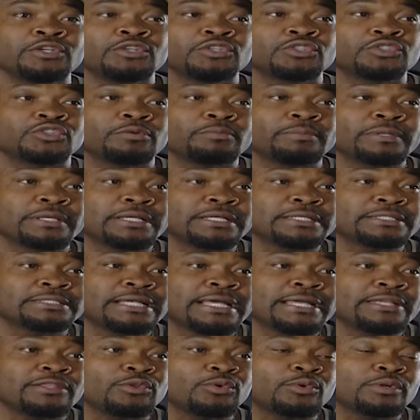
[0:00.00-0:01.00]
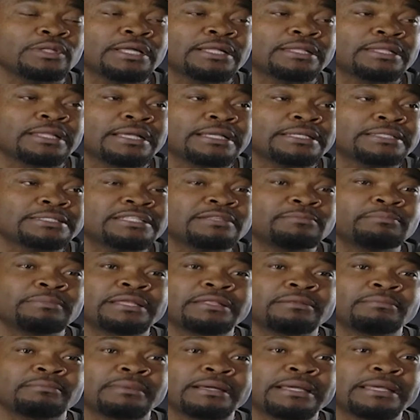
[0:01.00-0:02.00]
So because I know that I
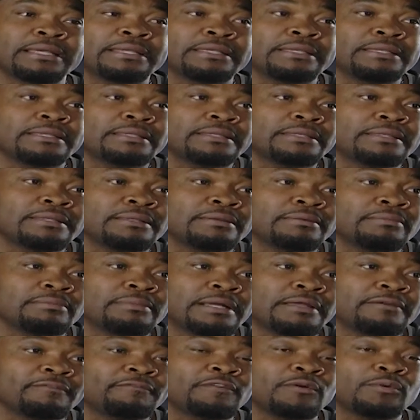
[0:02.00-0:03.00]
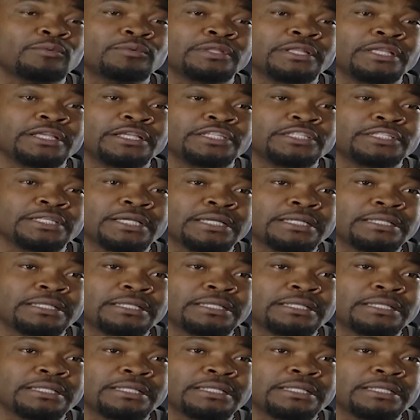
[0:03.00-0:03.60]
cement my foundation